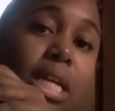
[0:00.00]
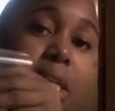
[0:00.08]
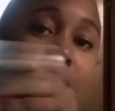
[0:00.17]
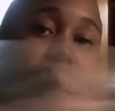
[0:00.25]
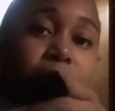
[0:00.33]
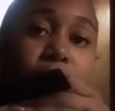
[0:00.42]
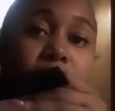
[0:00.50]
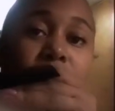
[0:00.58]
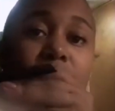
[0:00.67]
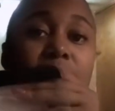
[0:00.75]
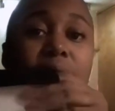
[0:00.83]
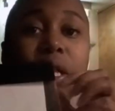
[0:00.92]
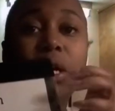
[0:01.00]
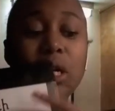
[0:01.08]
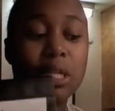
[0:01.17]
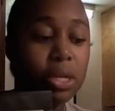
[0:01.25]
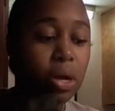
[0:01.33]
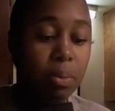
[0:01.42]
in as a protector.
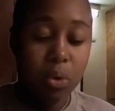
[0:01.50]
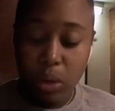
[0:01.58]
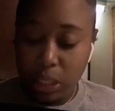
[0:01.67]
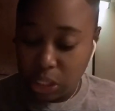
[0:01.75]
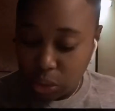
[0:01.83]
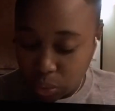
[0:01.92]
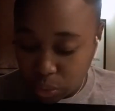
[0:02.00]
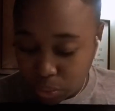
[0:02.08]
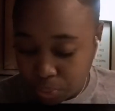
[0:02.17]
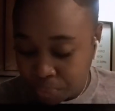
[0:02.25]
So I'm going to,